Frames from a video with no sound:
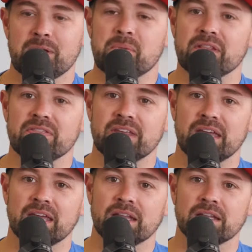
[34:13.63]
But
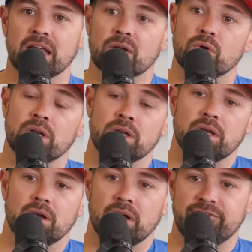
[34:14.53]
then, like, when
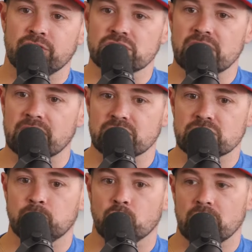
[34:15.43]
I first got in the
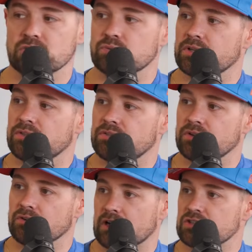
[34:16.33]
sport, I was with,
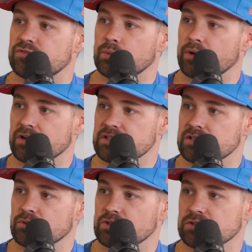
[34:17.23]
Roush Fenway
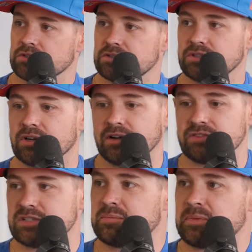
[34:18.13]
Racing, which is,
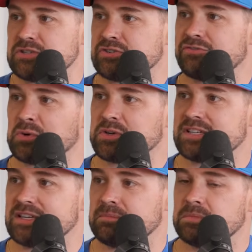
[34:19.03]
obviously a major Ford
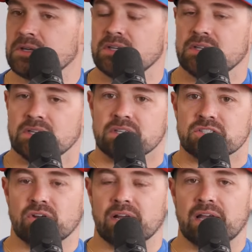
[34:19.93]
team.
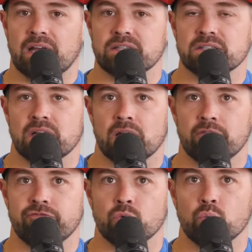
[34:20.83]
So I got,
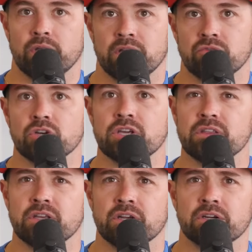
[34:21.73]
for winning Rookie
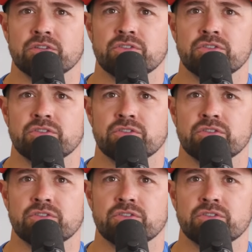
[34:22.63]
of the Year in